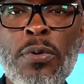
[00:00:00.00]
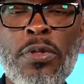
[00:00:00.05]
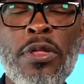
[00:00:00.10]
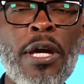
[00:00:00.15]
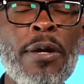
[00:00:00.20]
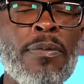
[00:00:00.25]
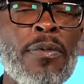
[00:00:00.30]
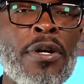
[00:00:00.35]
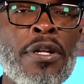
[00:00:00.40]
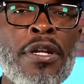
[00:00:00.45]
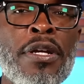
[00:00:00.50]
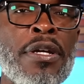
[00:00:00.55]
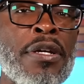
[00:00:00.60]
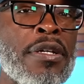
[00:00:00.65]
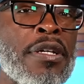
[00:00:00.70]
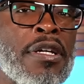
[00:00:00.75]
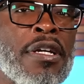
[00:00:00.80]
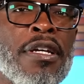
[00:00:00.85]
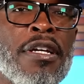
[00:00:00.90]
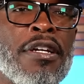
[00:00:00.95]
They want to
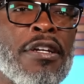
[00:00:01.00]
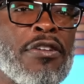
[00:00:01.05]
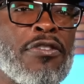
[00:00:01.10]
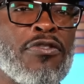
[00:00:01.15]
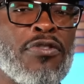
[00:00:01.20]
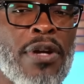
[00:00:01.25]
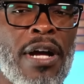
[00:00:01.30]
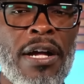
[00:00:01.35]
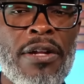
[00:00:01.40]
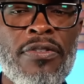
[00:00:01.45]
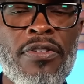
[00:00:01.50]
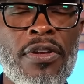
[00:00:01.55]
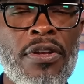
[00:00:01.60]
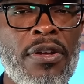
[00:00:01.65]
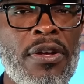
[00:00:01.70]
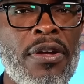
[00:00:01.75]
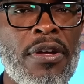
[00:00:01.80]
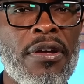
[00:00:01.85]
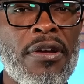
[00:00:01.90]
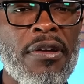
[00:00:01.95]
try
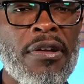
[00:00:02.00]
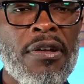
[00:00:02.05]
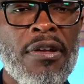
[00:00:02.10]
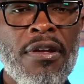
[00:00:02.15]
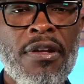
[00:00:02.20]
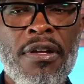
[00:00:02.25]
to